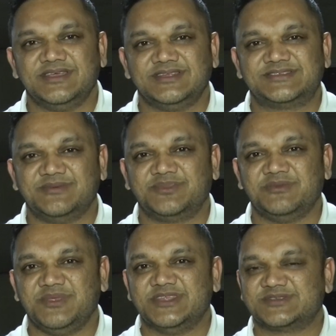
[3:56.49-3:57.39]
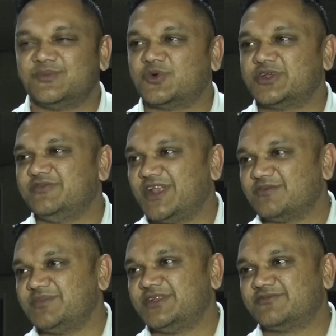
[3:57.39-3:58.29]
It simply means more
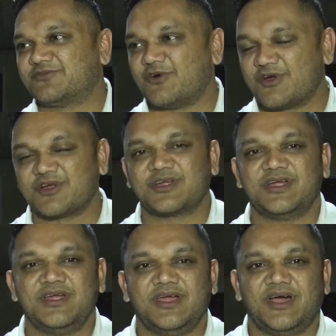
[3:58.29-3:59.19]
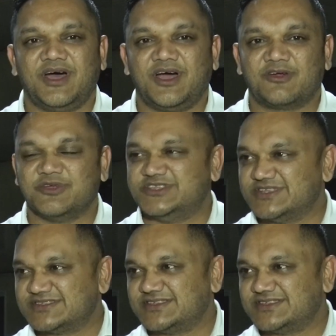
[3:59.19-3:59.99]
development for uh, Region